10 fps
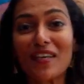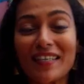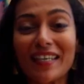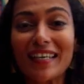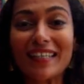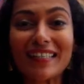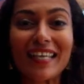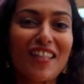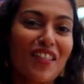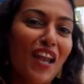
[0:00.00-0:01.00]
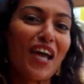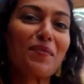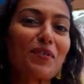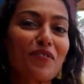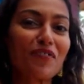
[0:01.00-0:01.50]
reason is, the
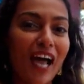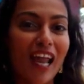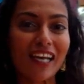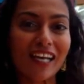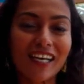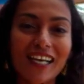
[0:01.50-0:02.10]
language of colour